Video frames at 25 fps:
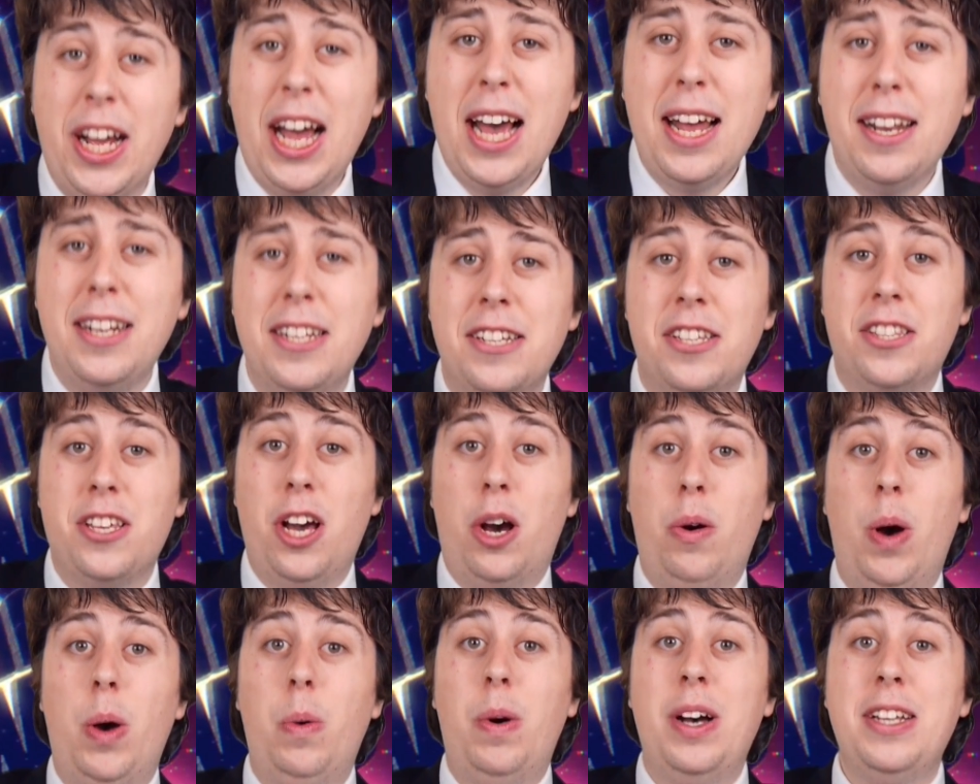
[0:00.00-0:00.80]
Regardless
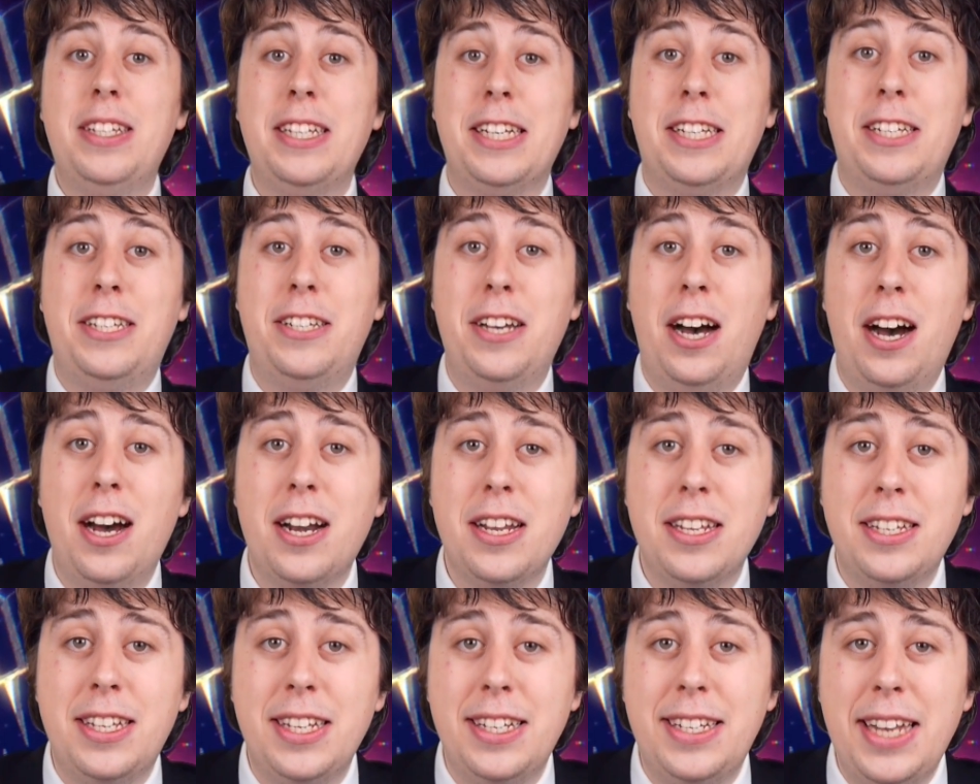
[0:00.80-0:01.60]
though, I was
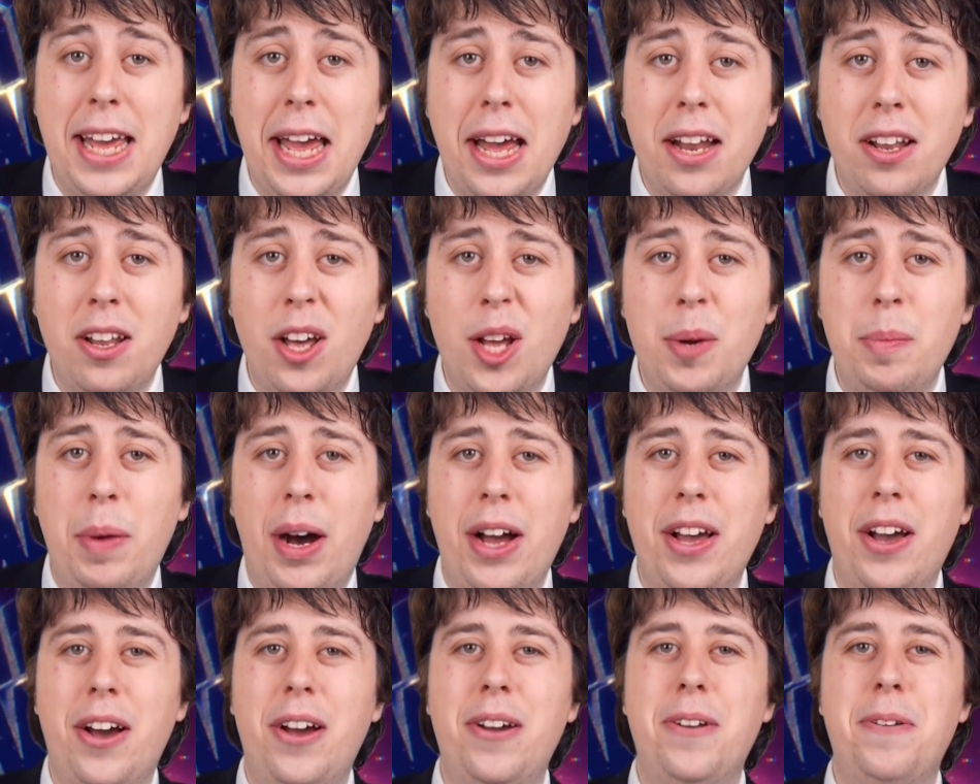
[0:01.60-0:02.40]
excited to download
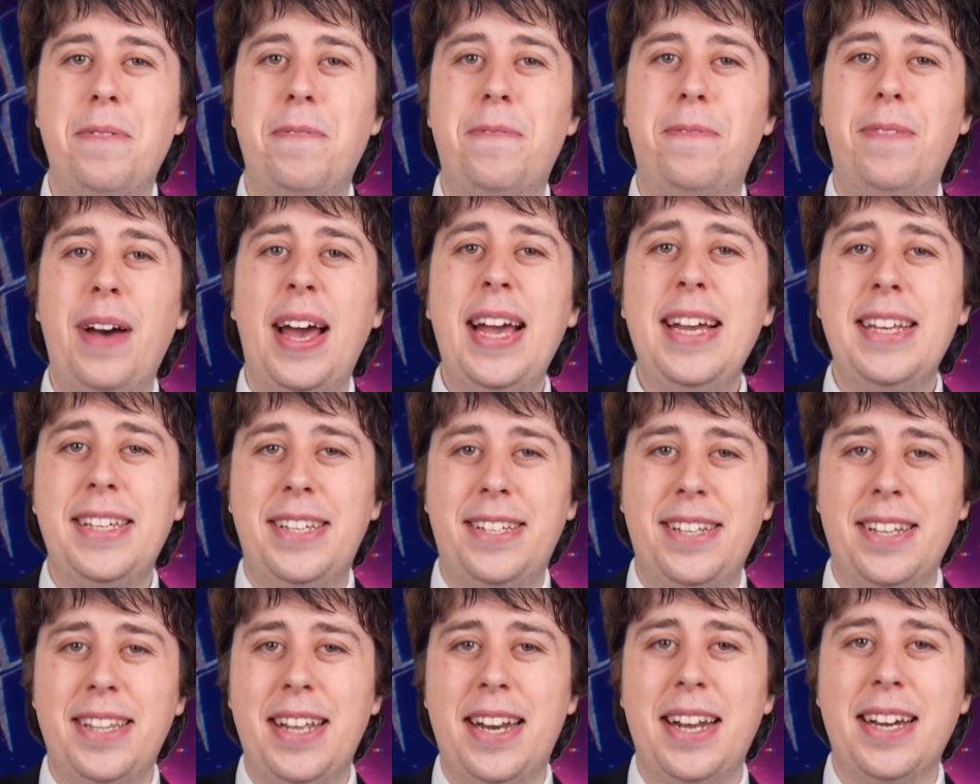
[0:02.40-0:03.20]
my own
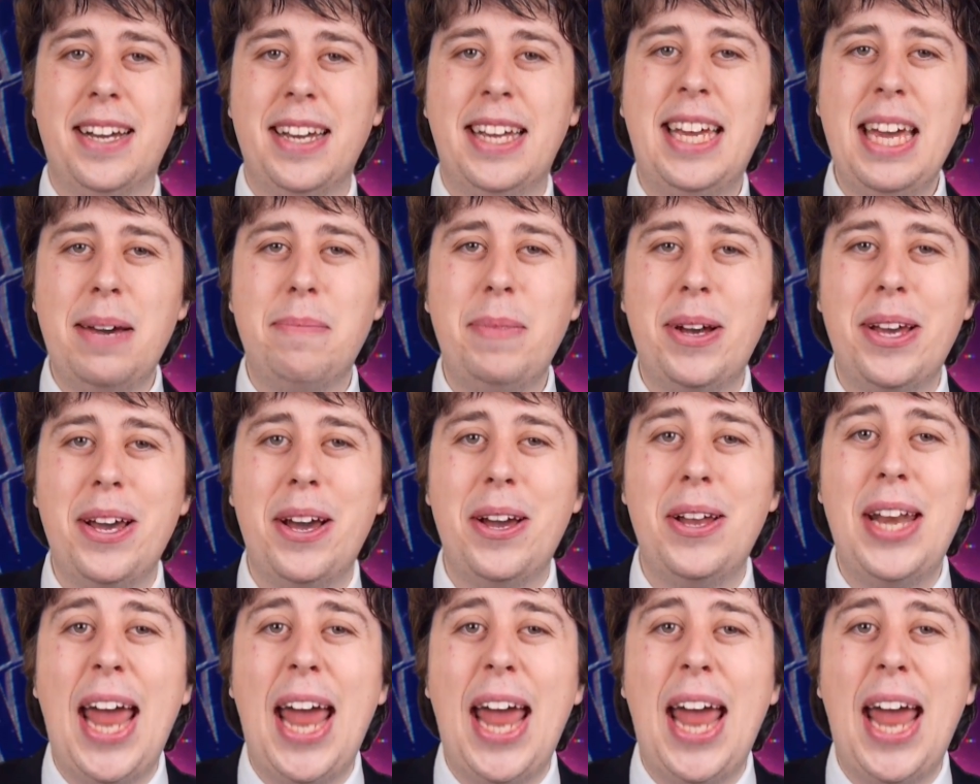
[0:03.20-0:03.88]
face so that I could get my